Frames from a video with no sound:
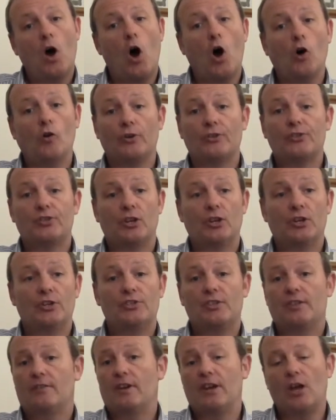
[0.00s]

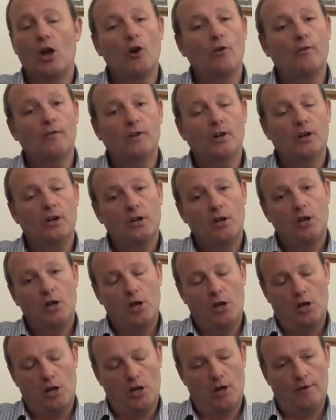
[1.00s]
alternatively over
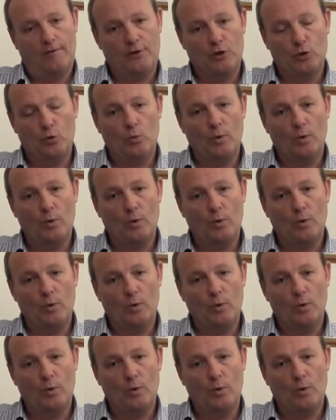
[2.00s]
a few